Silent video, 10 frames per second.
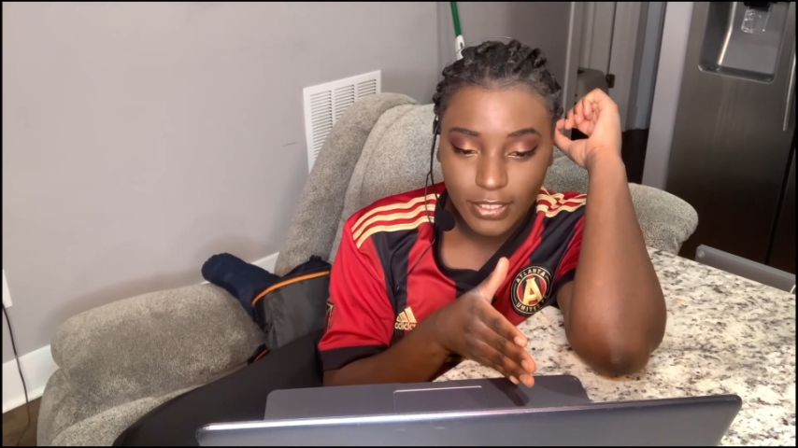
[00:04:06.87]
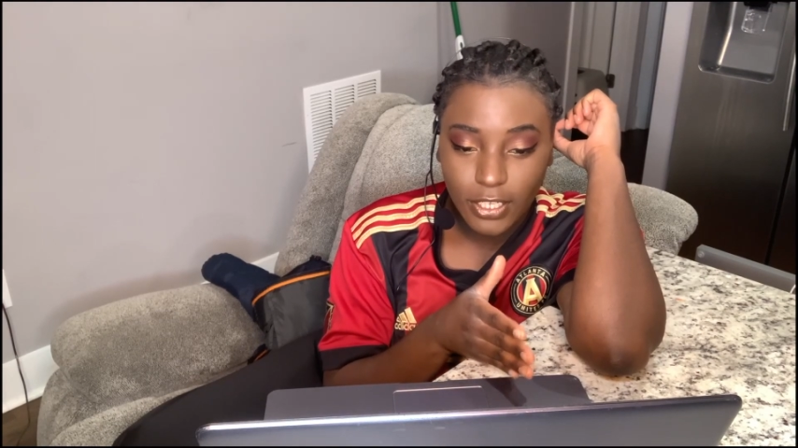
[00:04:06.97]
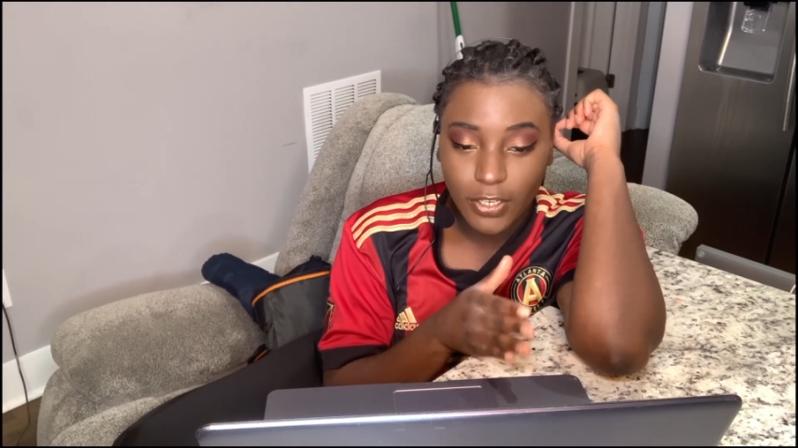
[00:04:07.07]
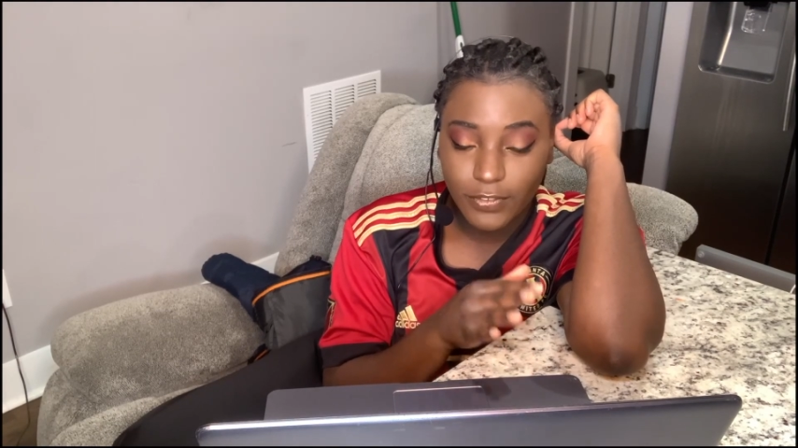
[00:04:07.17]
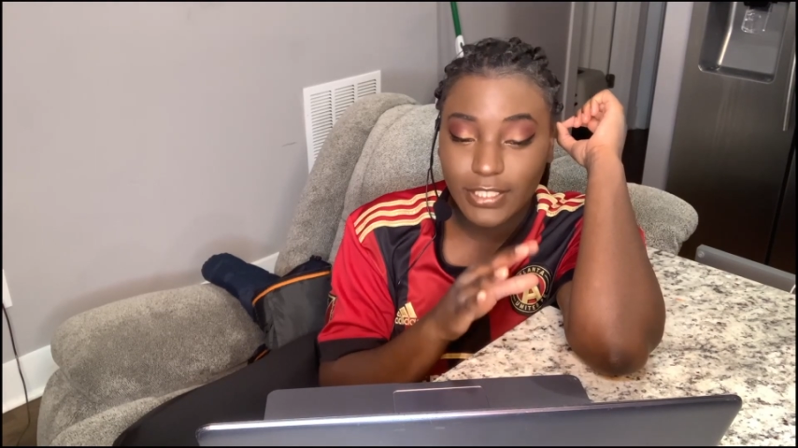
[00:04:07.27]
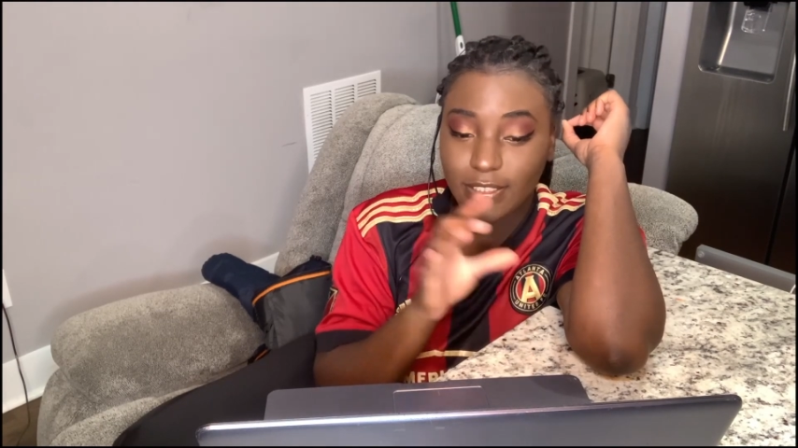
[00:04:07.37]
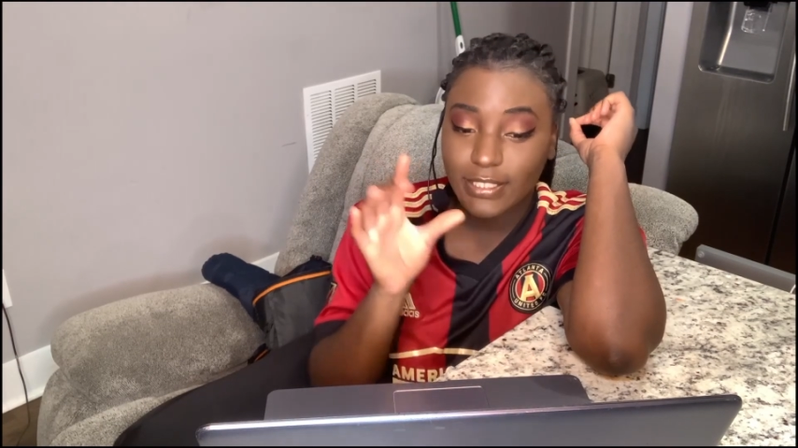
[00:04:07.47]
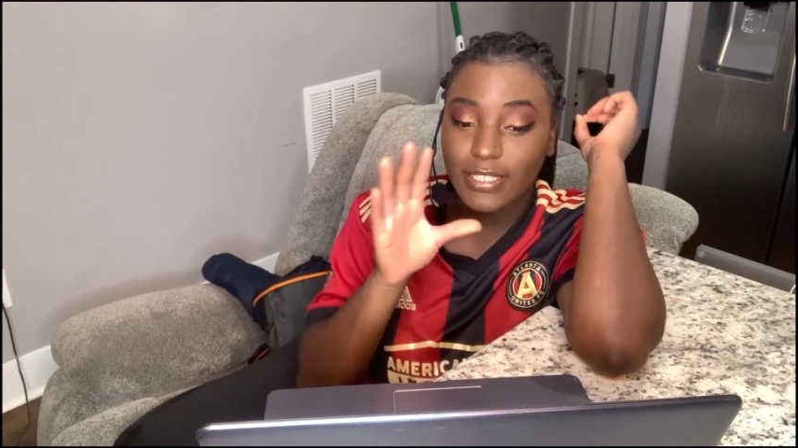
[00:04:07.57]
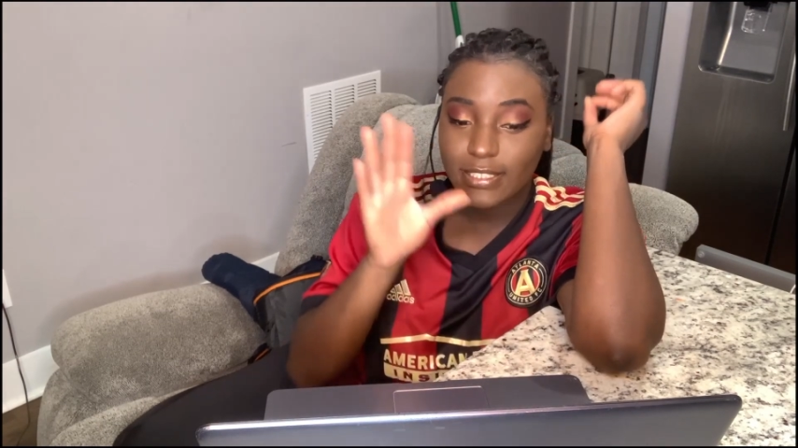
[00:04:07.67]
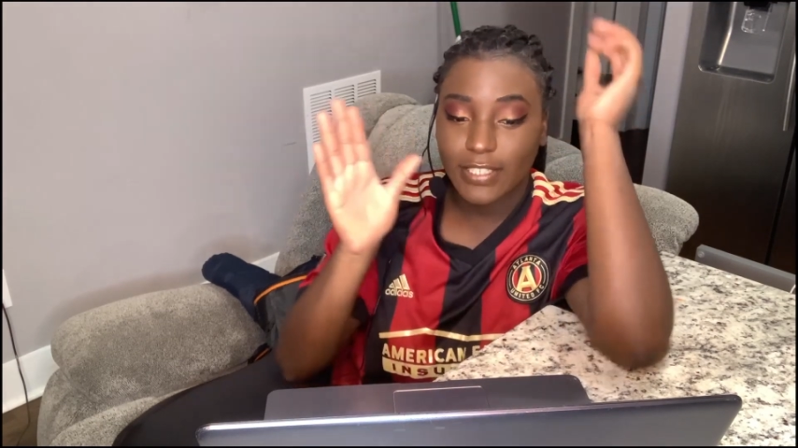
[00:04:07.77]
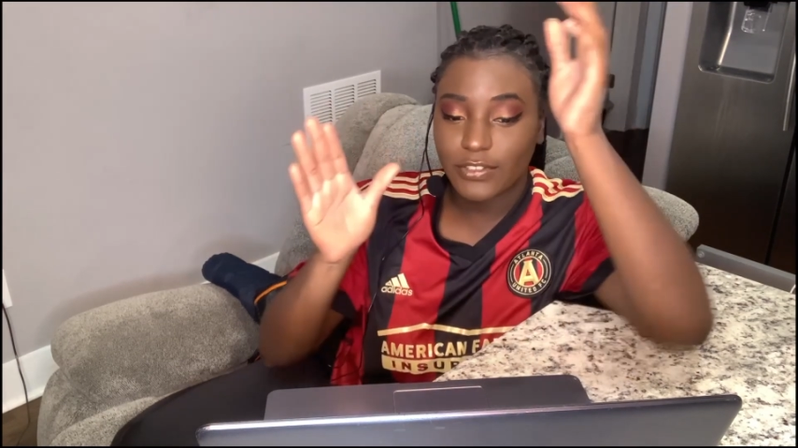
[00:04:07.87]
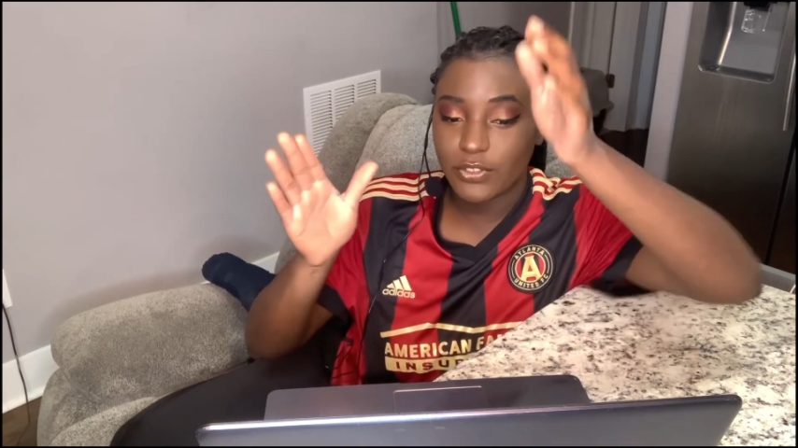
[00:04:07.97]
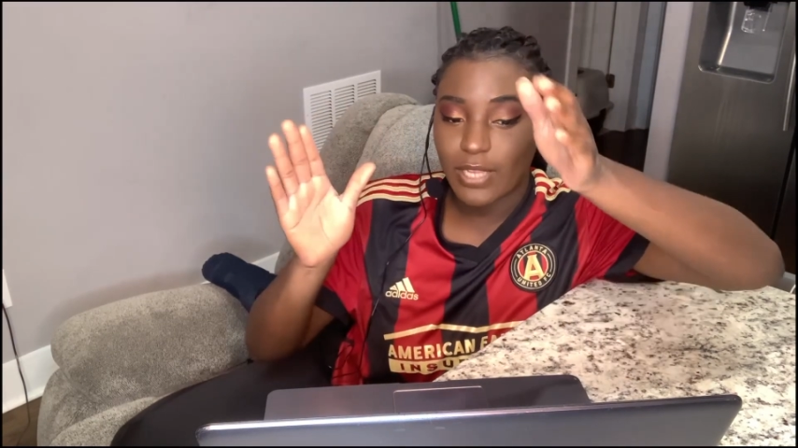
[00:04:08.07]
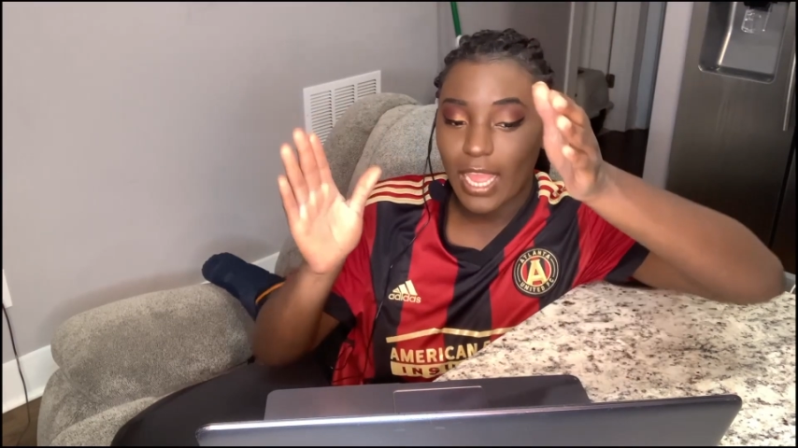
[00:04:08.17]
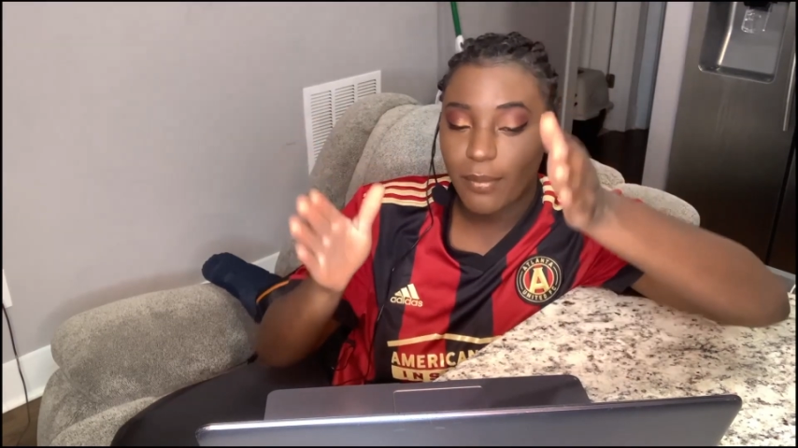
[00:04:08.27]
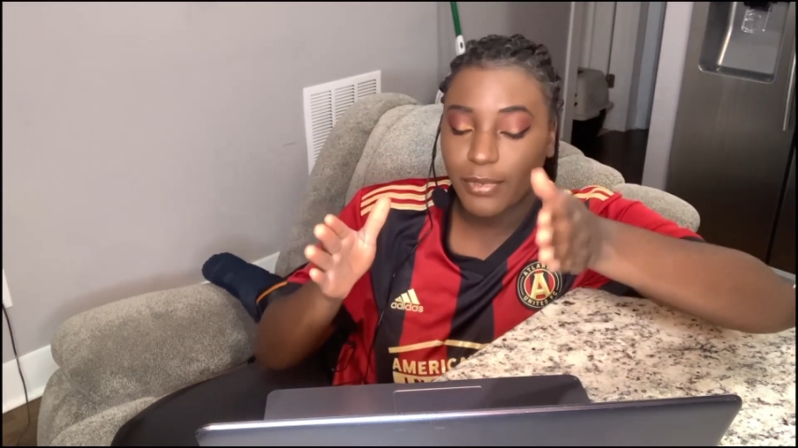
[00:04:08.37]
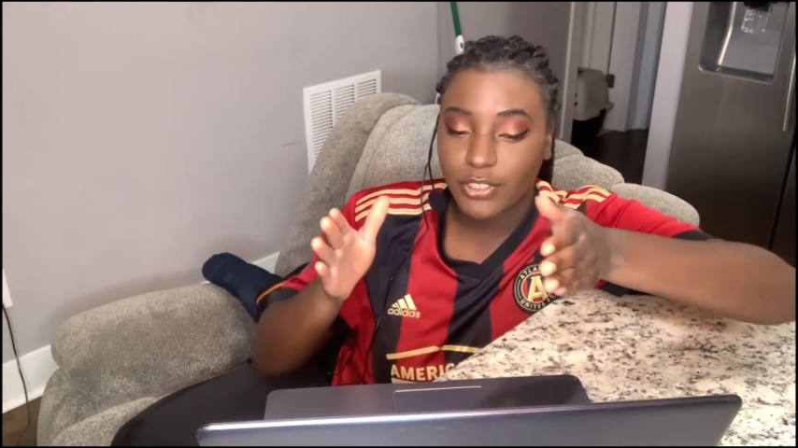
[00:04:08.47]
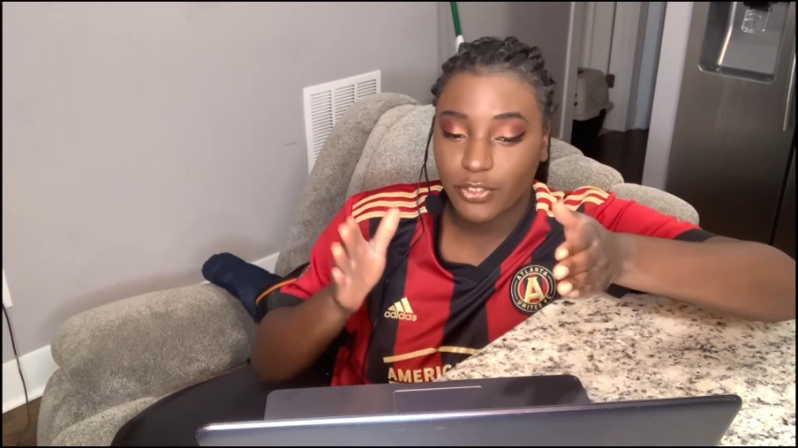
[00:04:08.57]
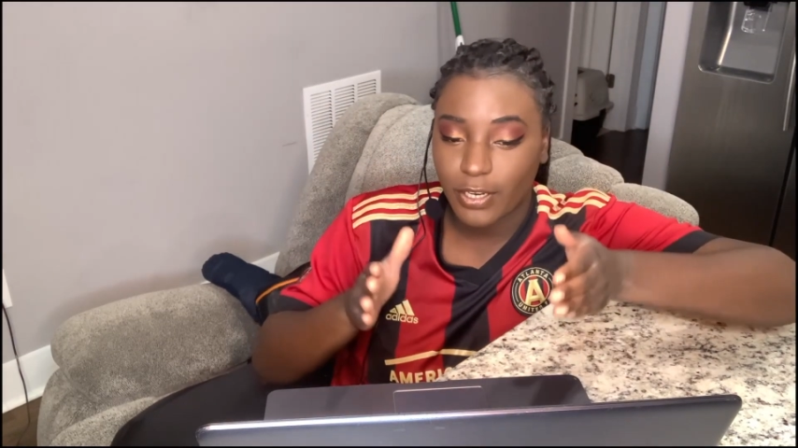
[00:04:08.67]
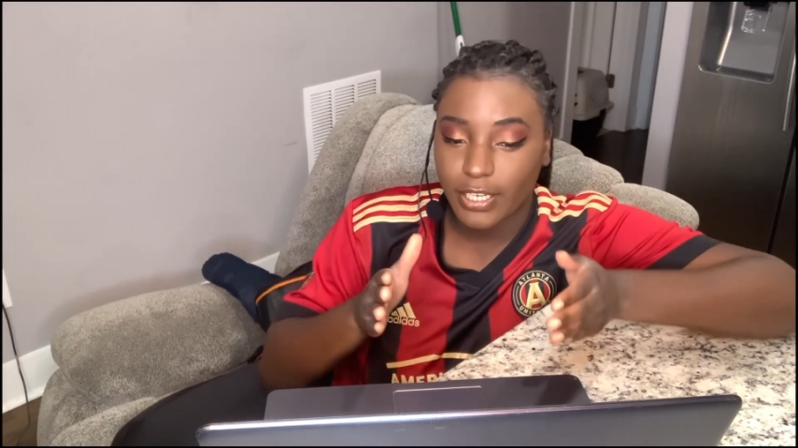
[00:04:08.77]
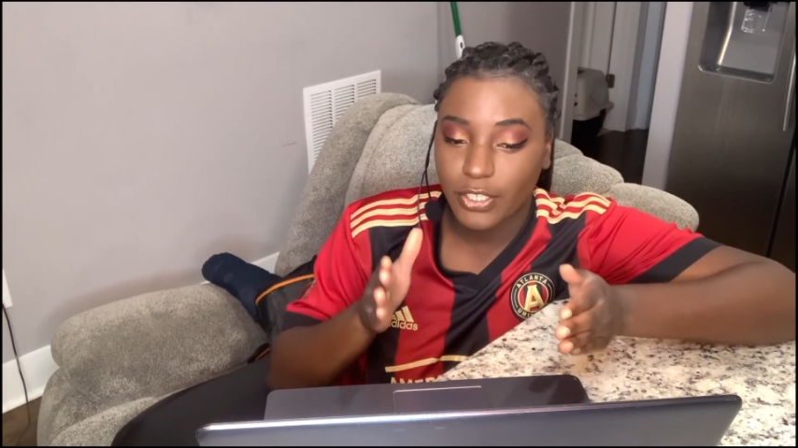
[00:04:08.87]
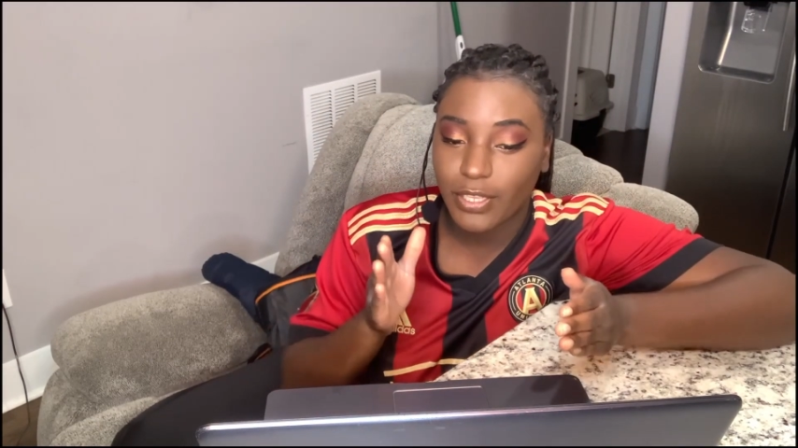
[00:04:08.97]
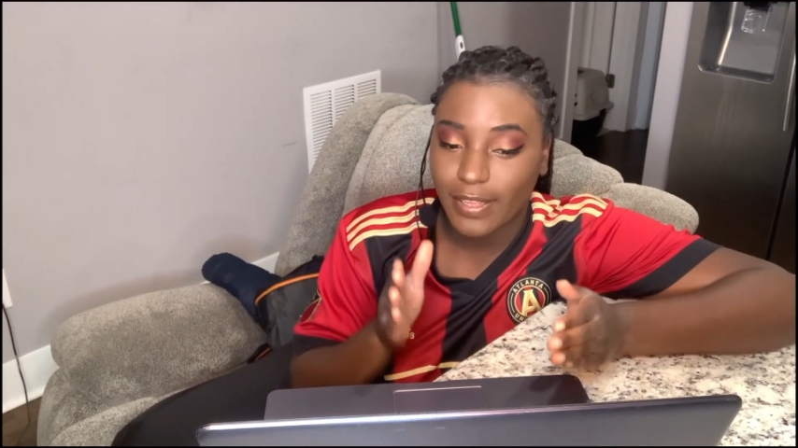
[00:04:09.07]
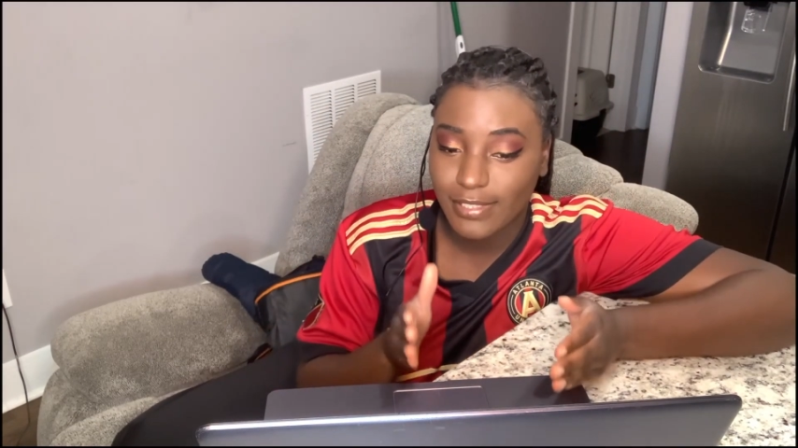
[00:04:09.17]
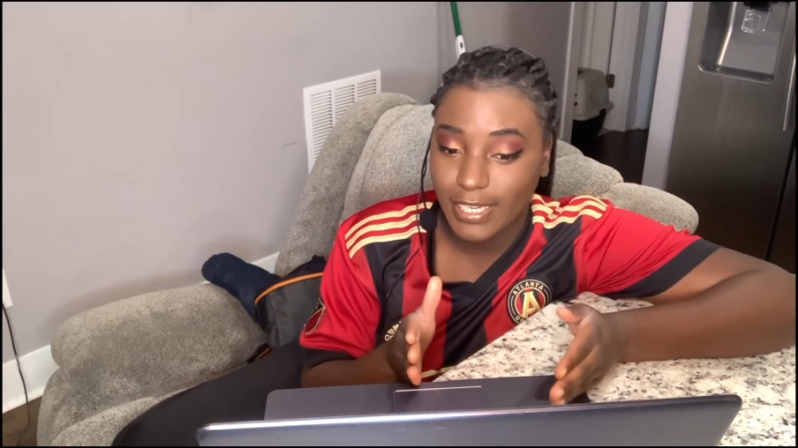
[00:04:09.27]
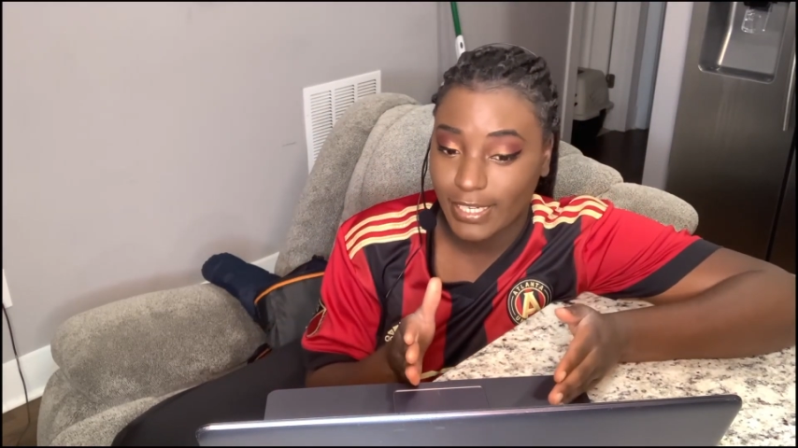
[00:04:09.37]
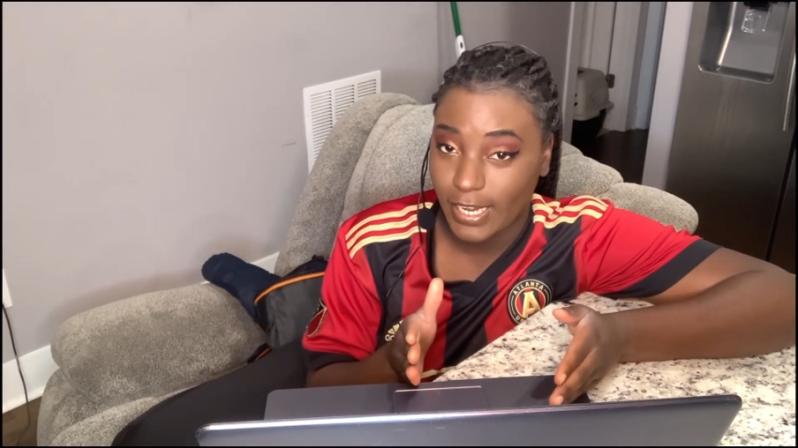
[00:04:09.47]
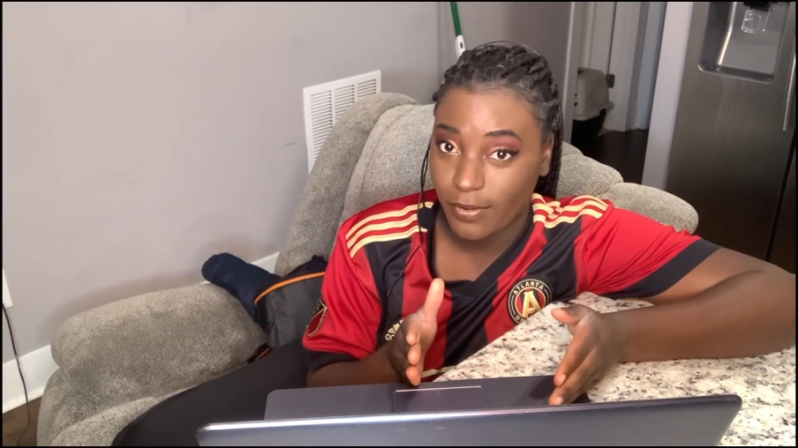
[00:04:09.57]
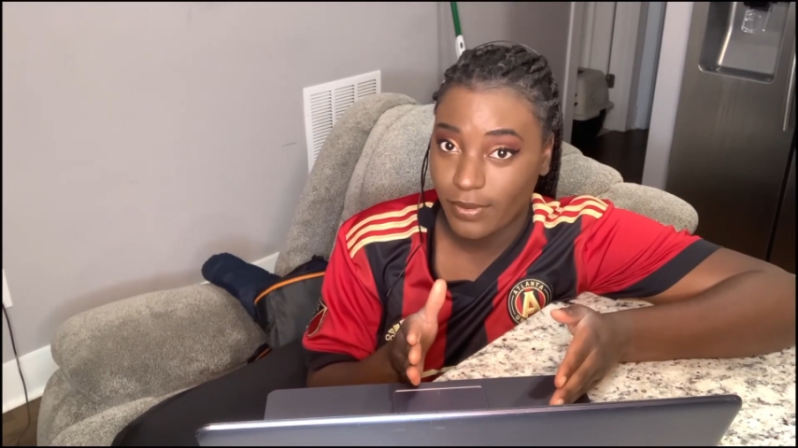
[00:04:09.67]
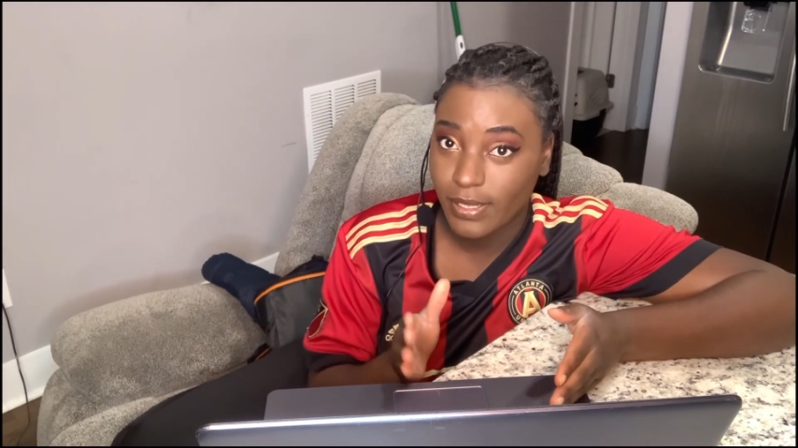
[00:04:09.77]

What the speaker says: of this gives you how much credit you have taken out,